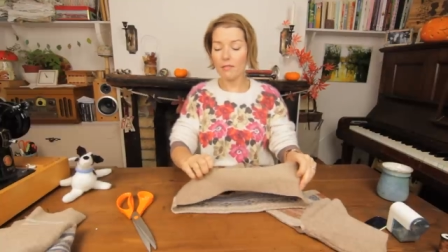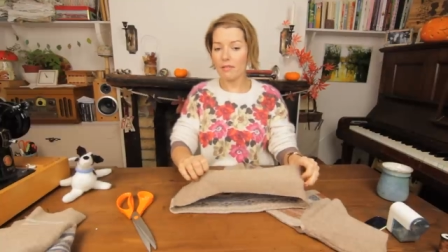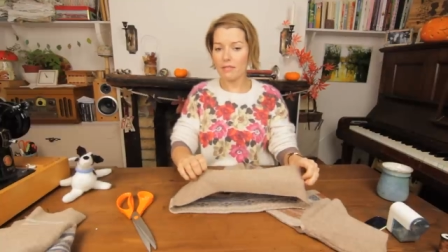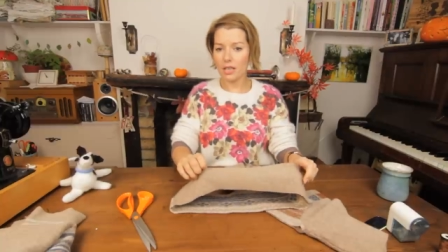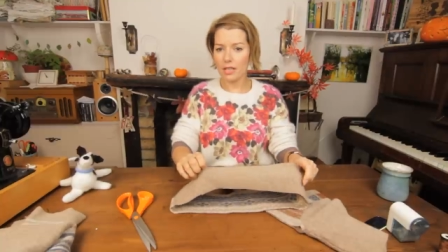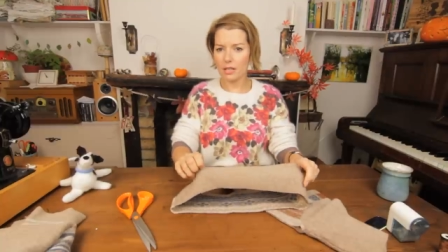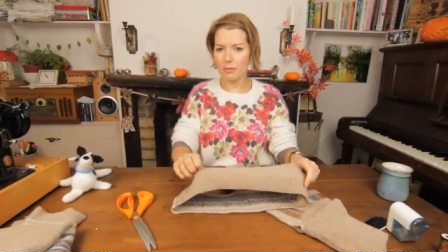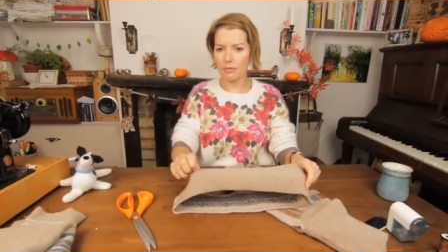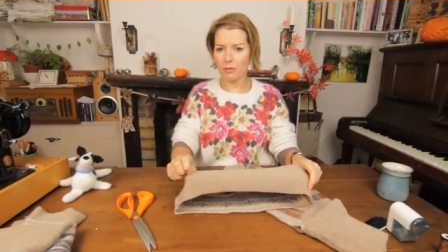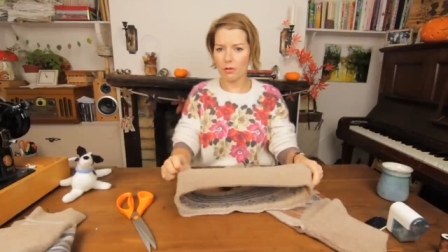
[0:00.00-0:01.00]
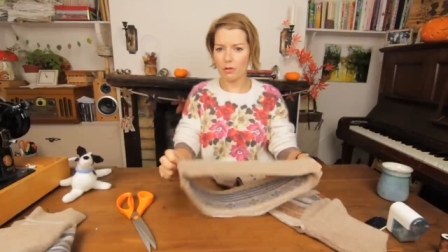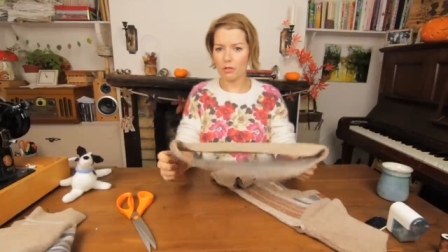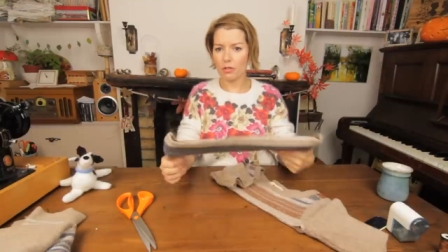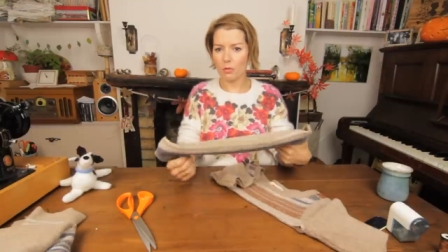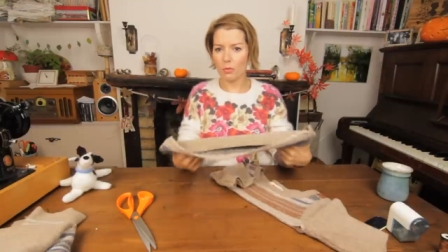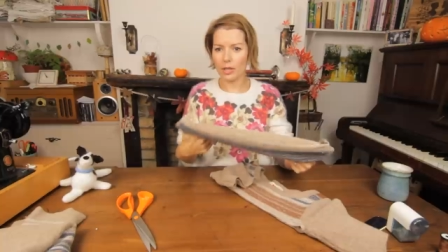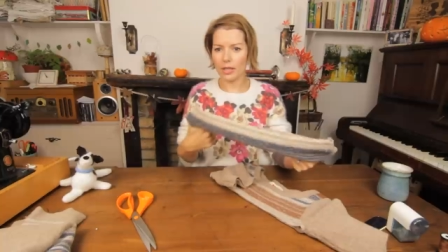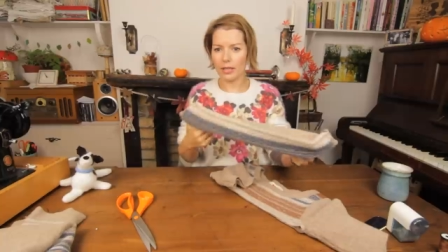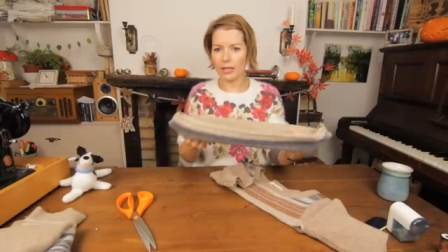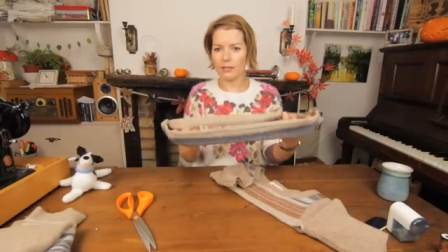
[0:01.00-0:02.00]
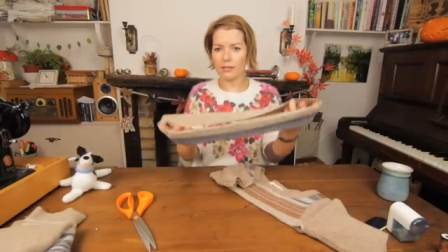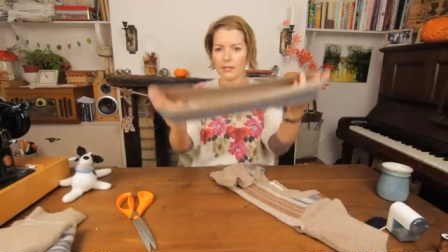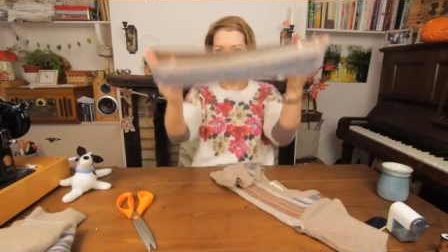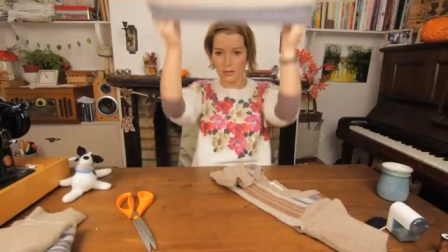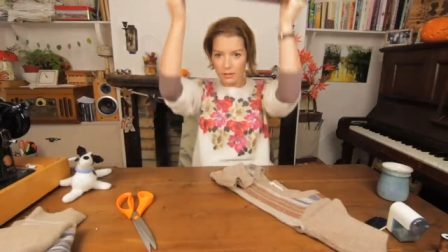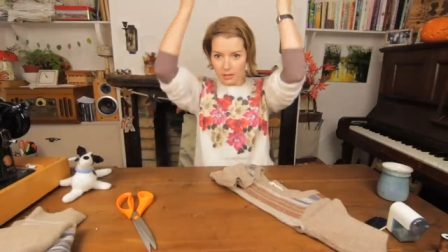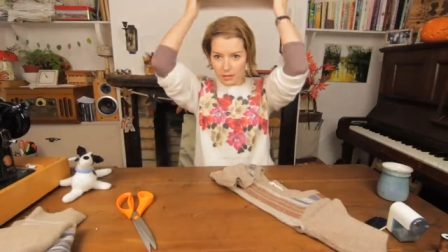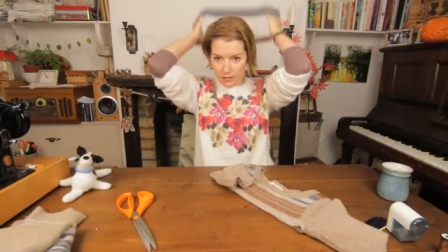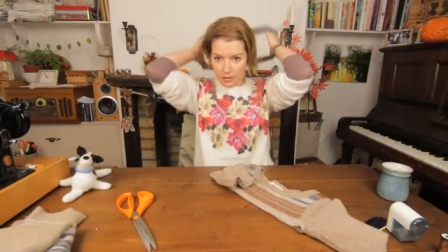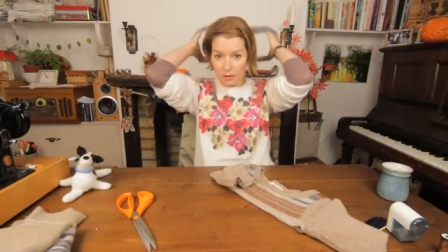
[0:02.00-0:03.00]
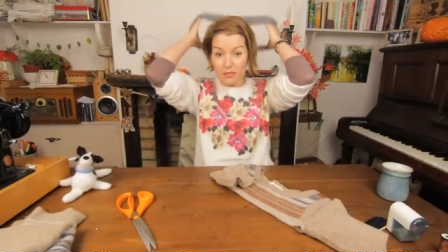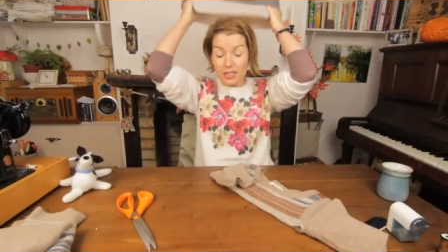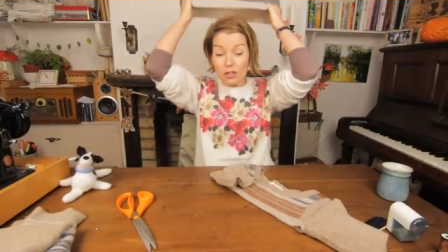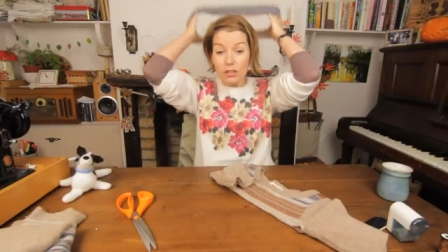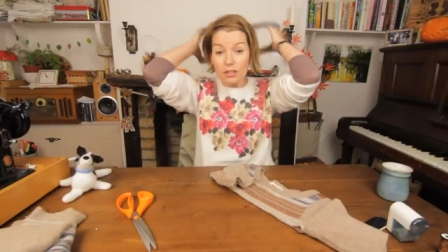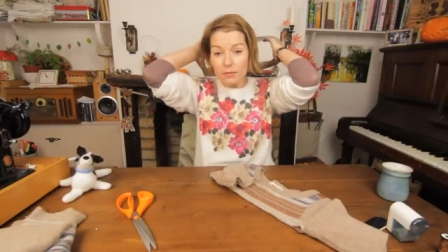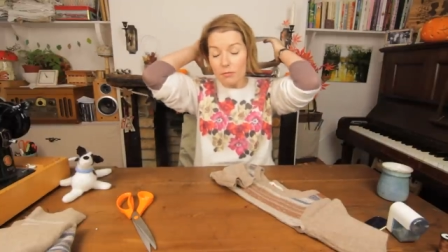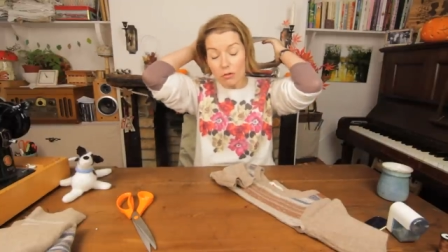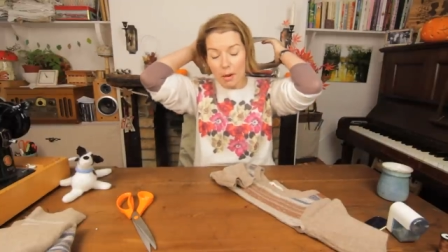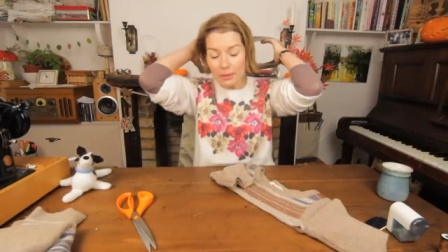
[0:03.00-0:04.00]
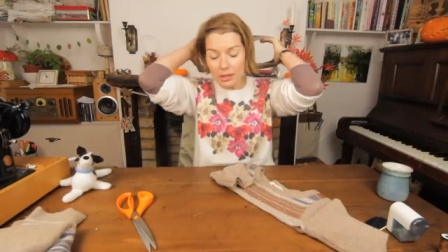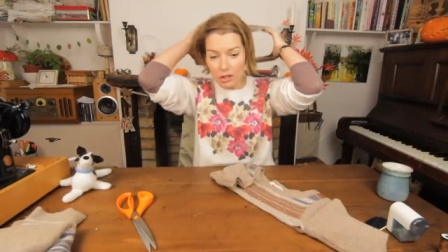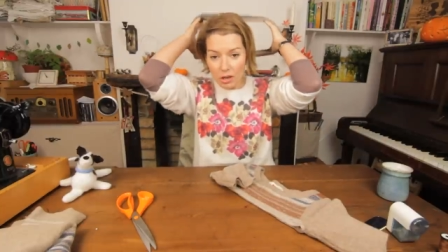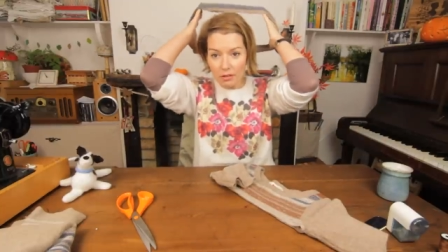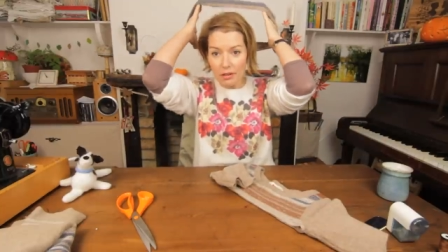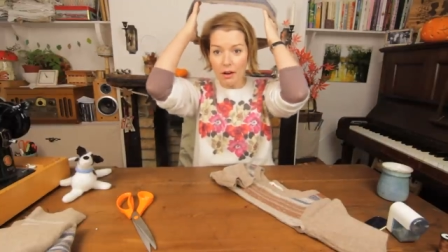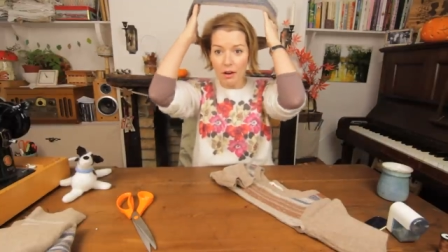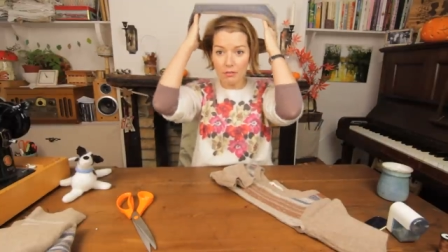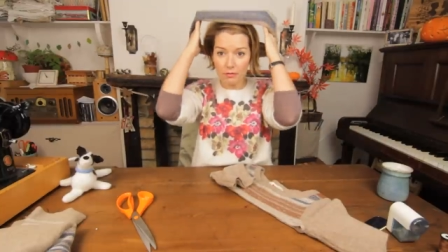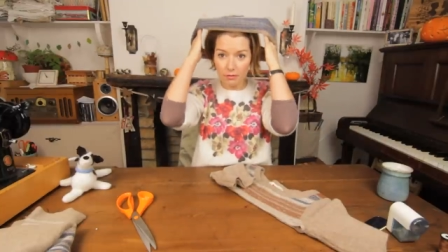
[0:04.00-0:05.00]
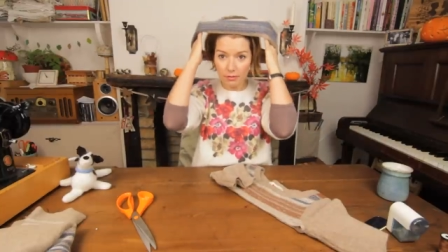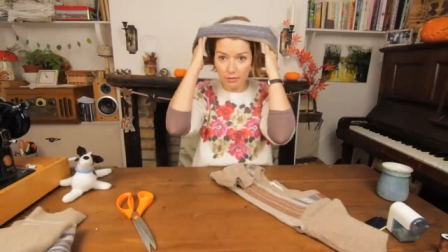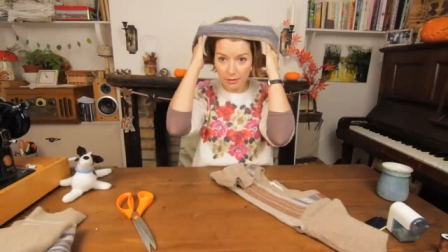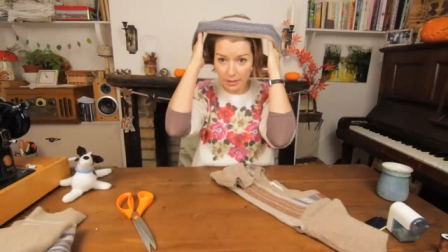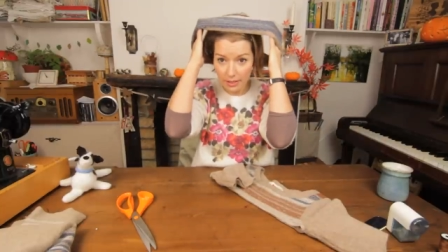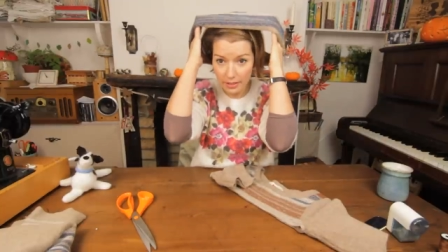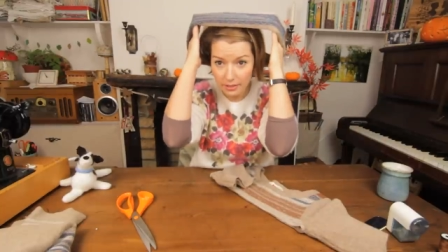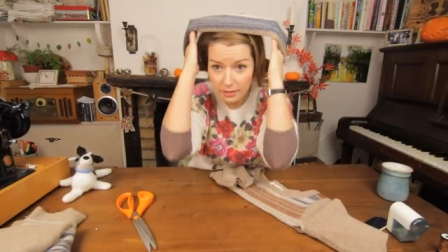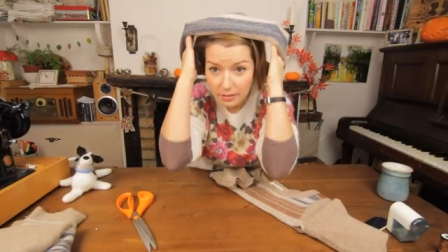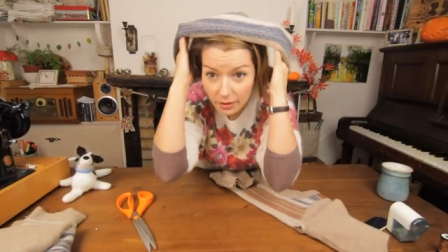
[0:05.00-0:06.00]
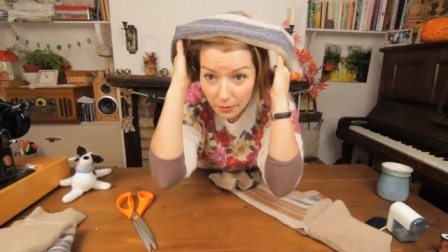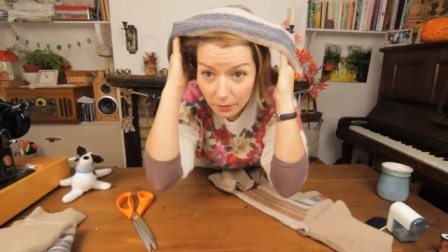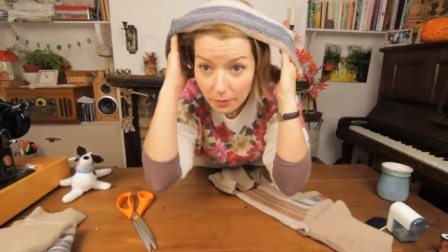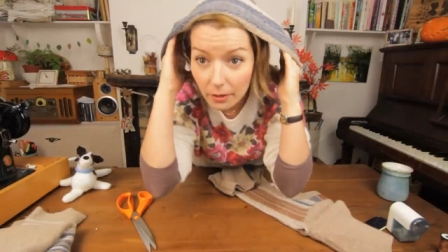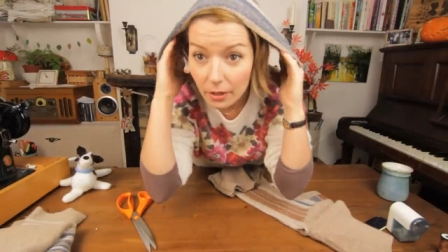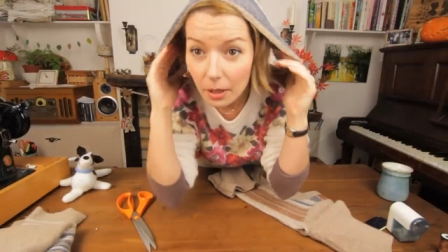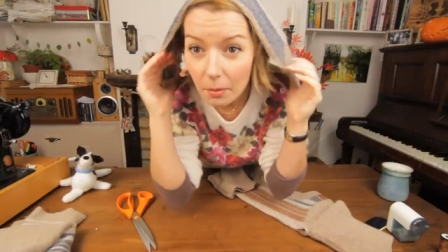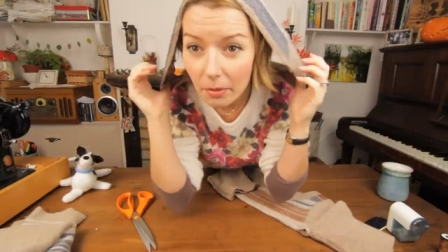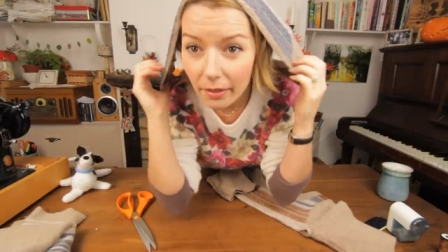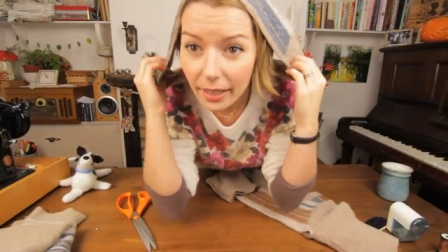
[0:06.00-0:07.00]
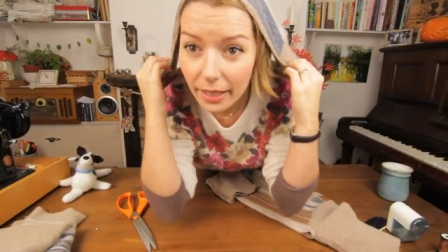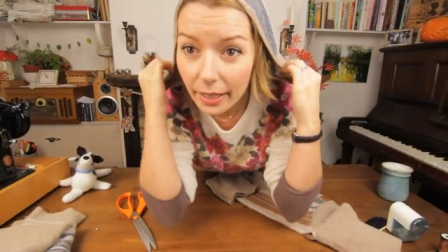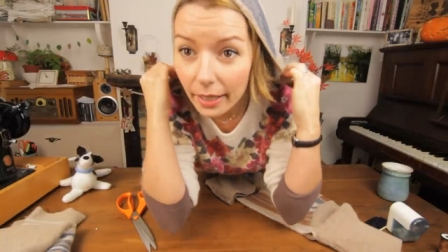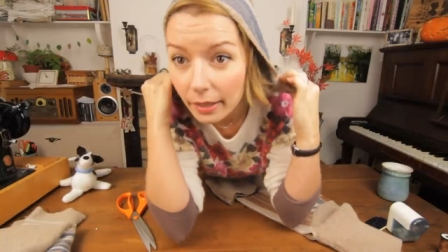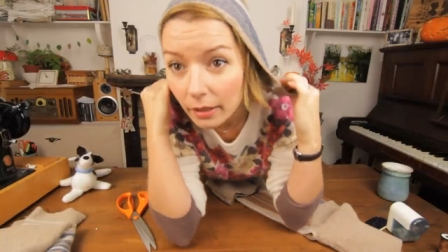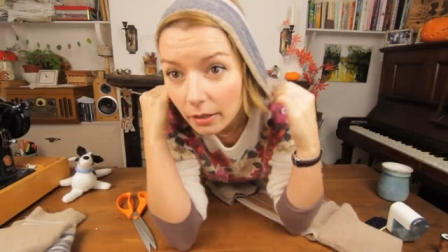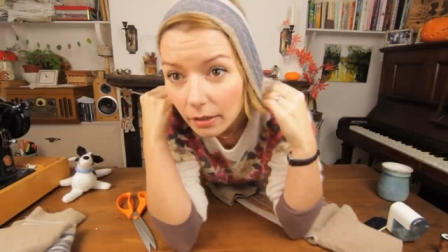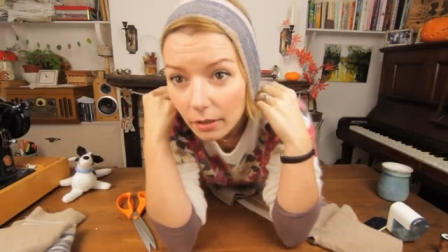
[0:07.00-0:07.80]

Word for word: I've never done this before, so I'm winging this. So if it looks rubbish, don't laugh. Okay, so I'm thinking,